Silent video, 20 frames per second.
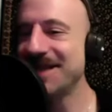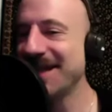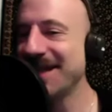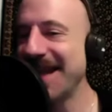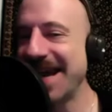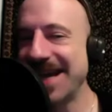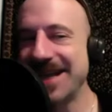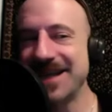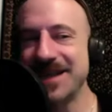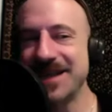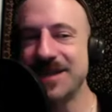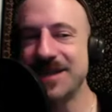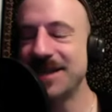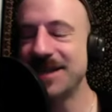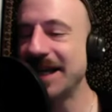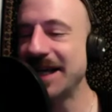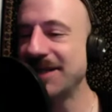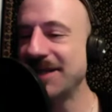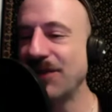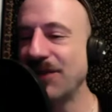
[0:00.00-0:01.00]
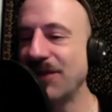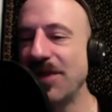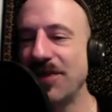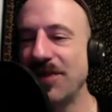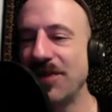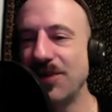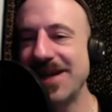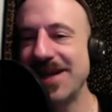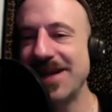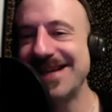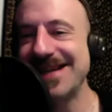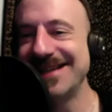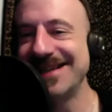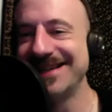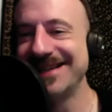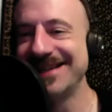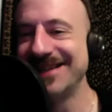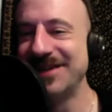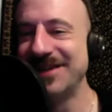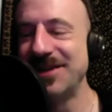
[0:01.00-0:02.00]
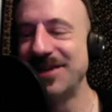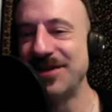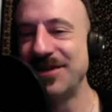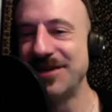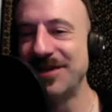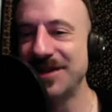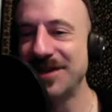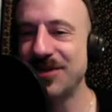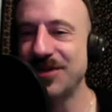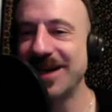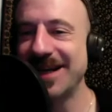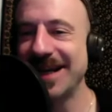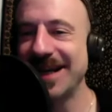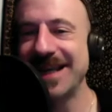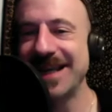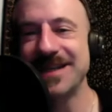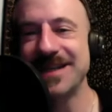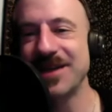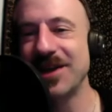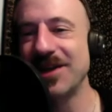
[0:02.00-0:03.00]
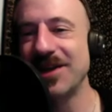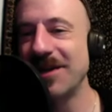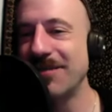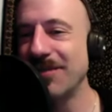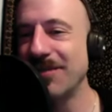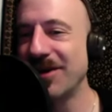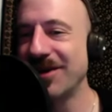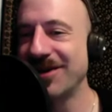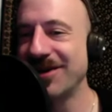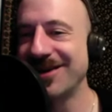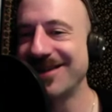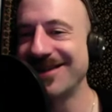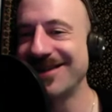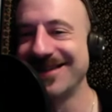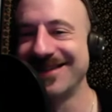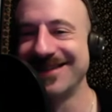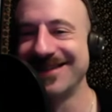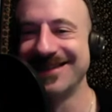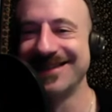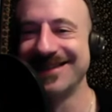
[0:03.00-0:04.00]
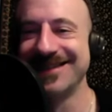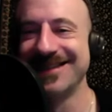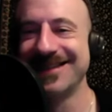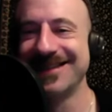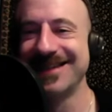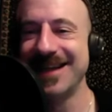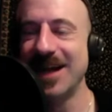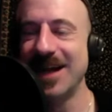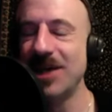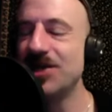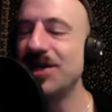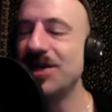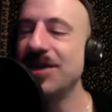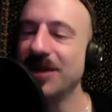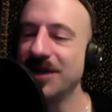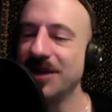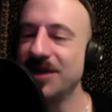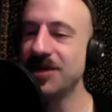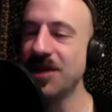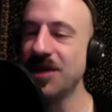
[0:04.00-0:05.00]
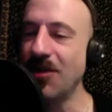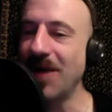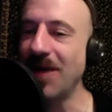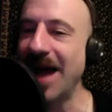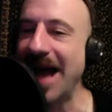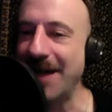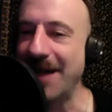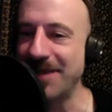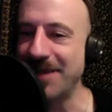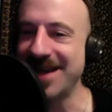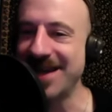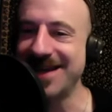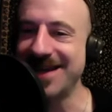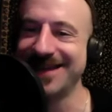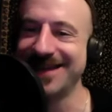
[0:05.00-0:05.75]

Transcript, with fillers: like six foot three dude is trying to kiss all up on her. And she looks so happy.